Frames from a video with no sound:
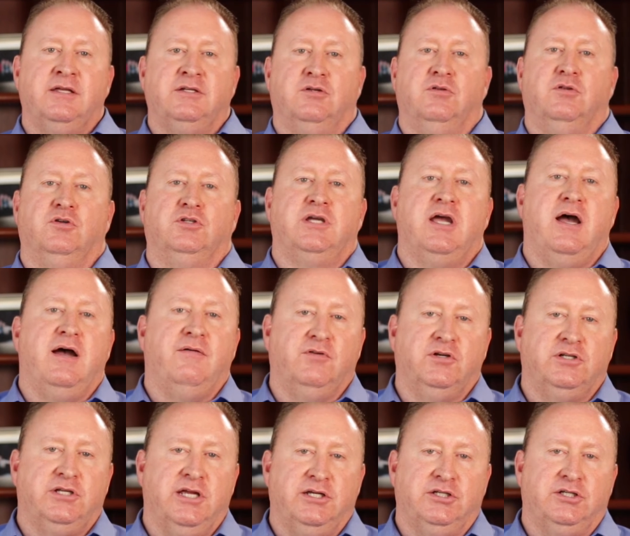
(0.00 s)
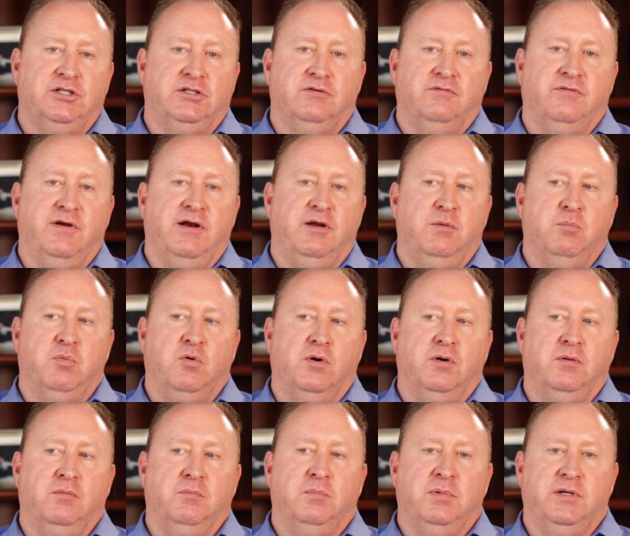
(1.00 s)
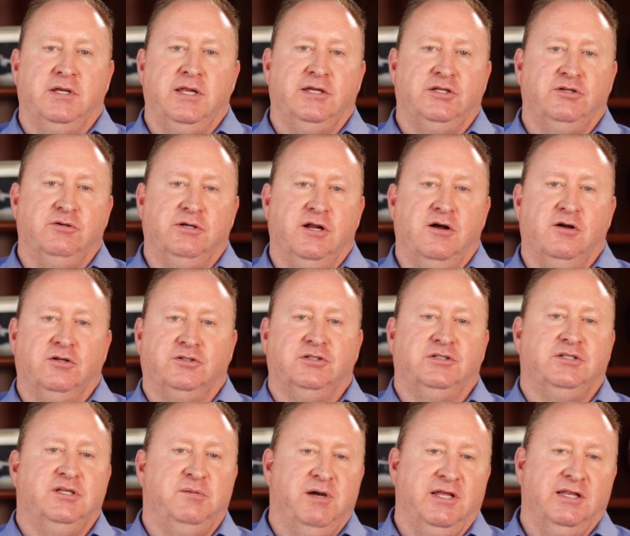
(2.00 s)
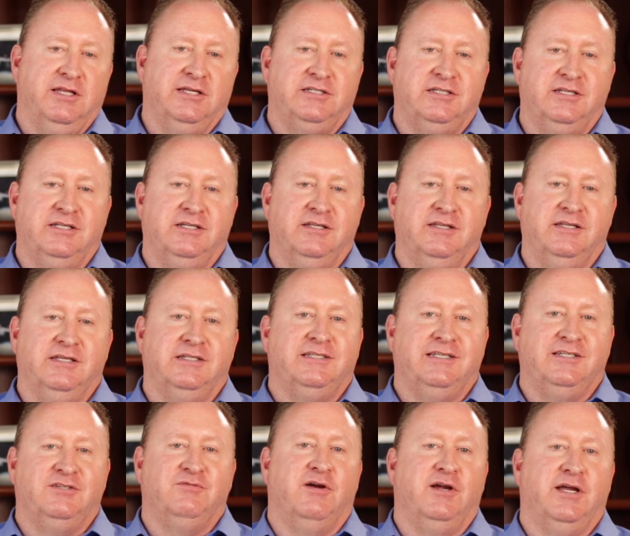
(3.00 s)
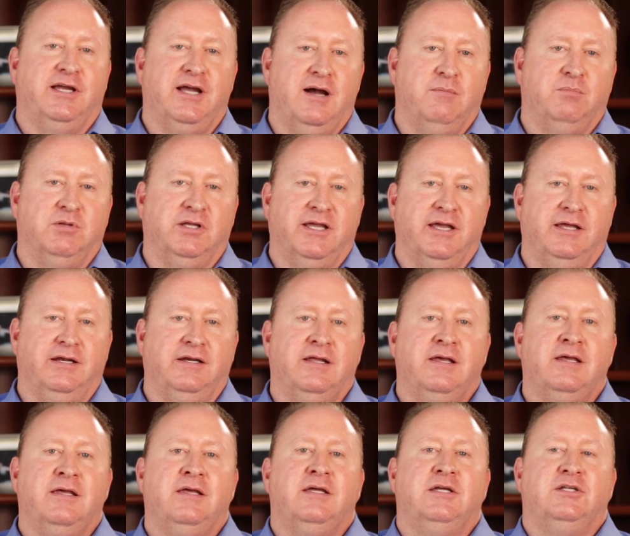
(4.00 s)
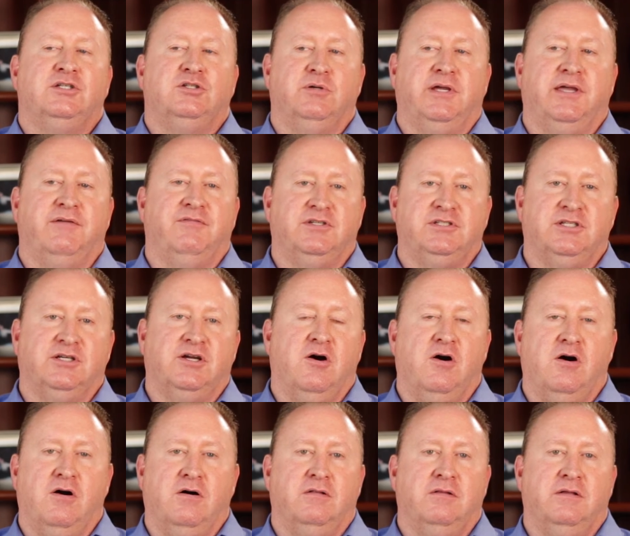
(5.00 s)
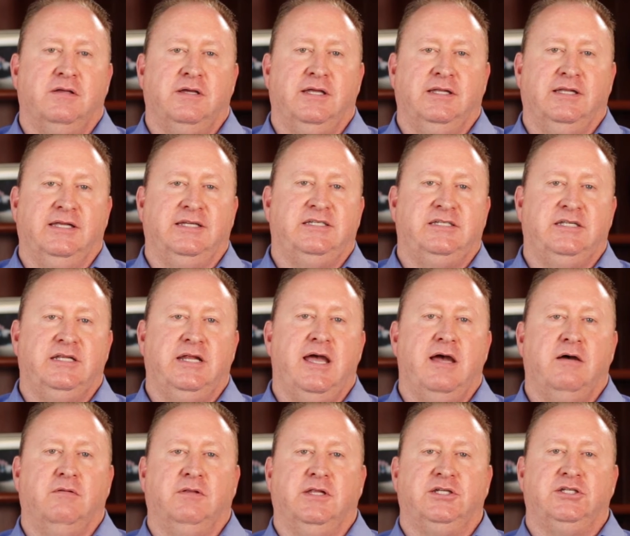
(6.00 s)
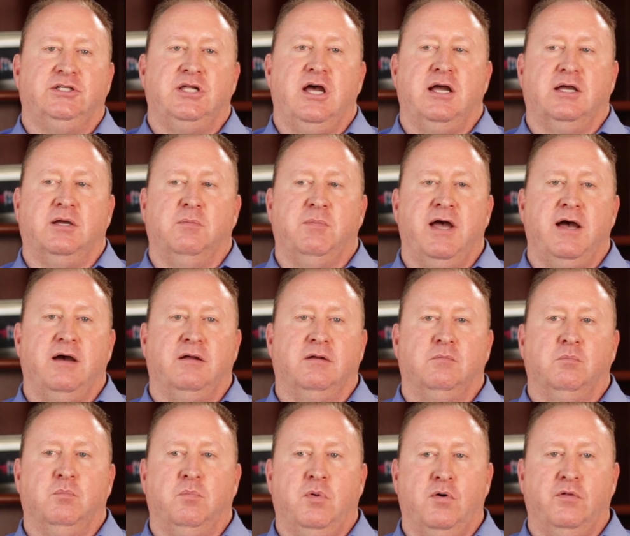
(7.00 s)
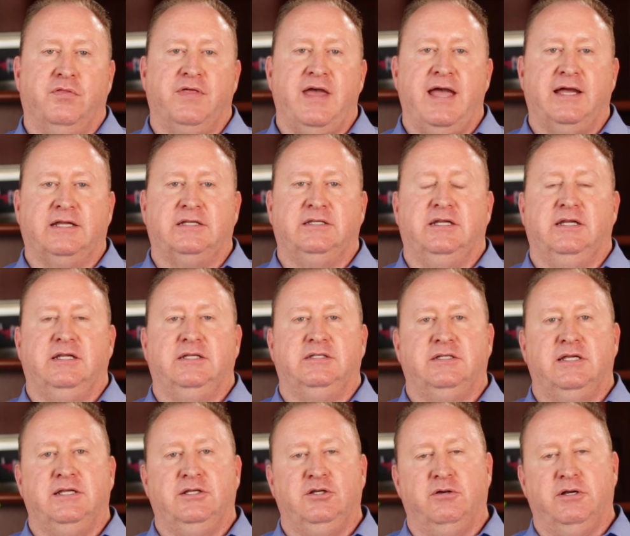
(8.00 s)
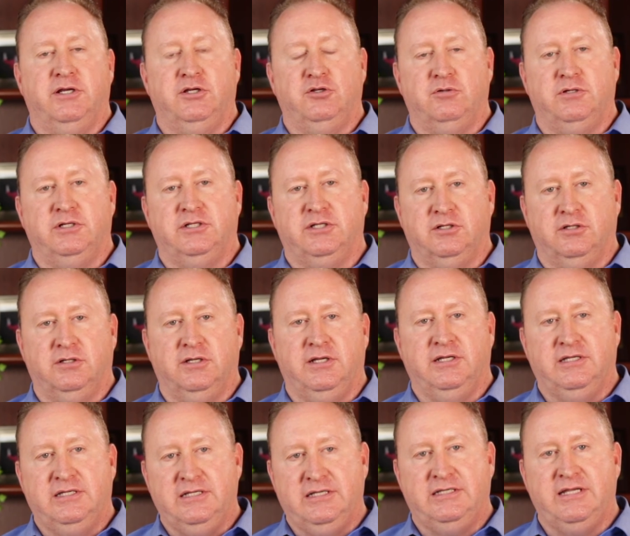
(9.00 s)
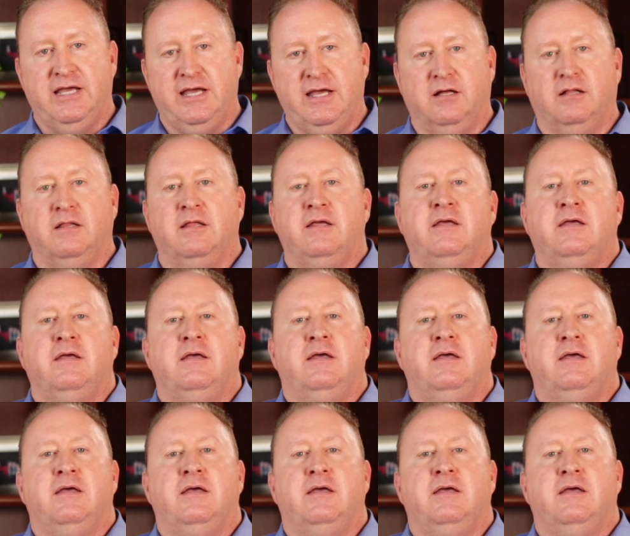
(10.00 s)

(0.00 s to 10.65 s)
So those conversations are very important. But as you can also see by listening to this, it's very complicated. So give us a call and let's sit down, let's talk about both accidents and your injuries in detail,